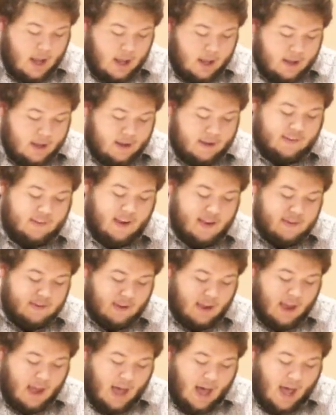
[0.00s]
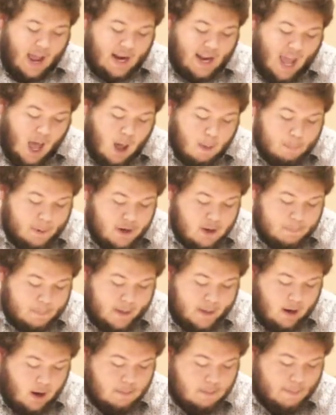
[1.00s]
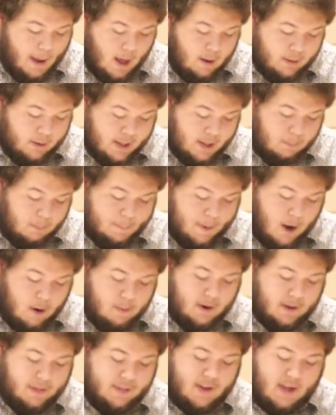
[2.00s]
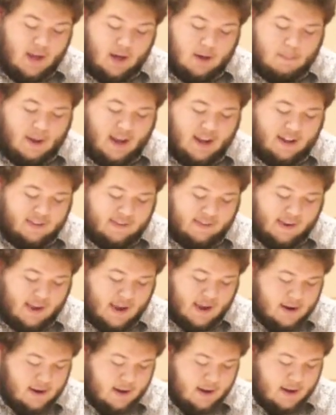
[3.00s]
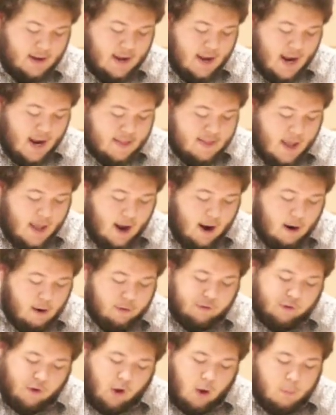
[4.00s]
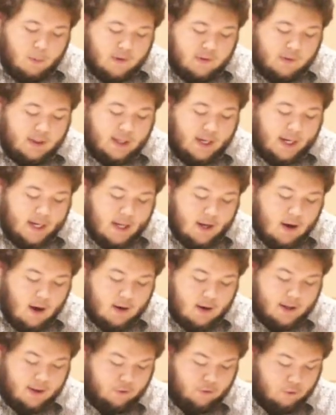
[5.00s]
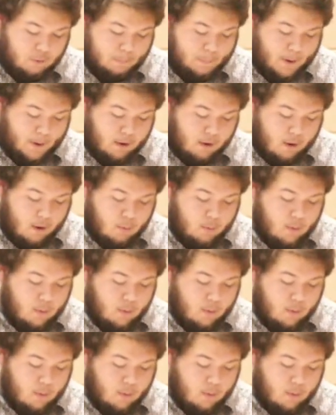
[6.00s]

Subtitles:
He says, 'I'd happened to be on Mount Gilboa,' the young man said, 'and there Saul was leaning on his spear